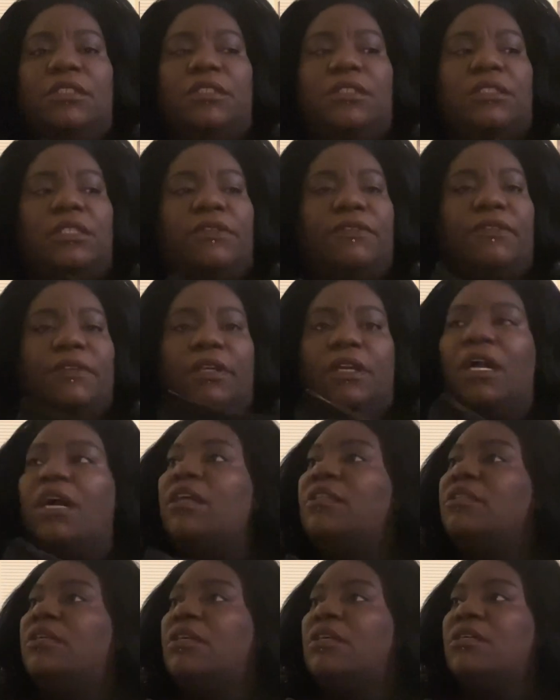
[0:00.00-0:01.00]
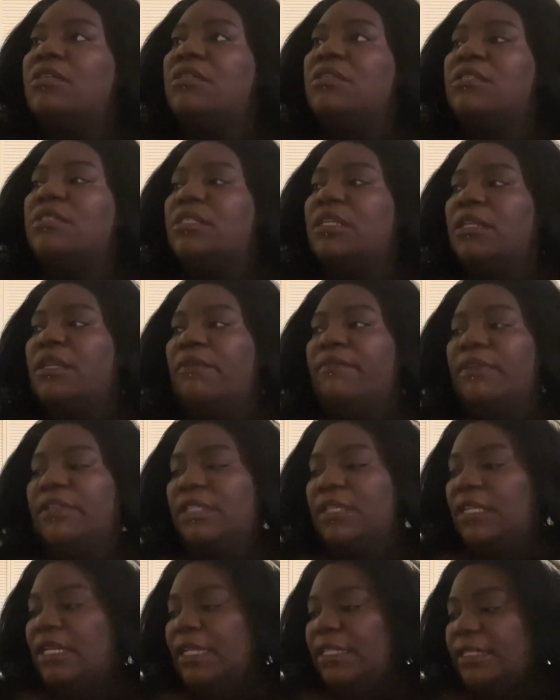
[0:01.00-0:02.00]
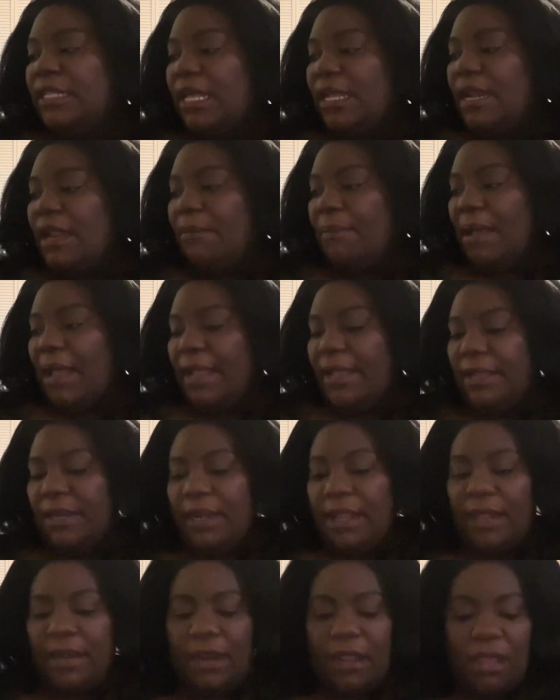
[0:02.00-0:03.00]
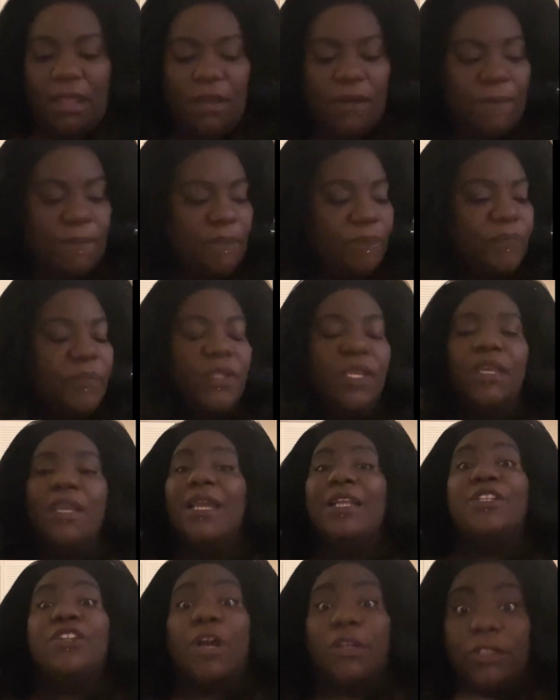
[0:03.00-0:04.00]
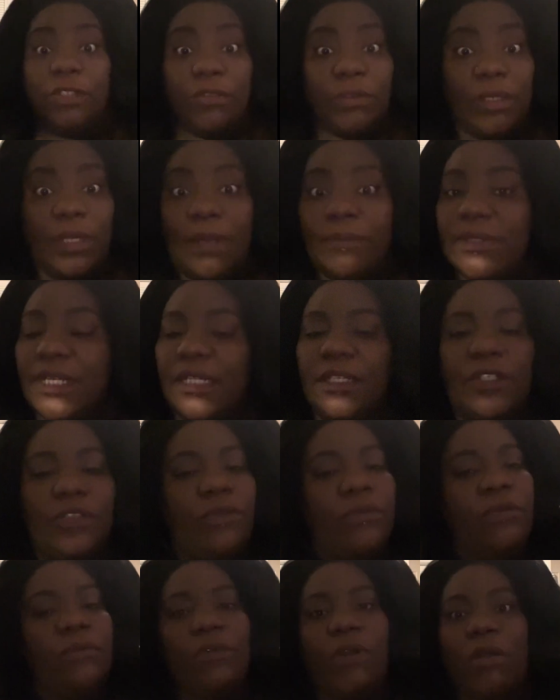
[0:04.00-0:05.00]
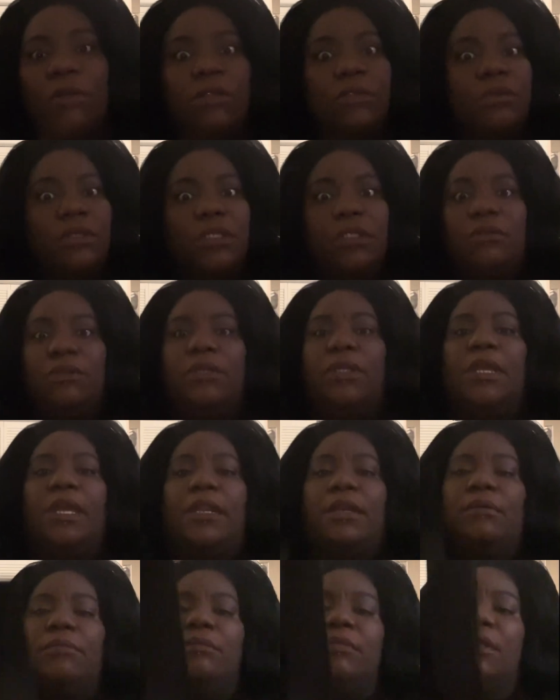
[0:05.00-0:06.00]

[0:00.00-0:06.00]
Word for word: different colors and everything like that. I buy it at um, Dollar Tree. I'm telling you, Dollar Tree, you get them.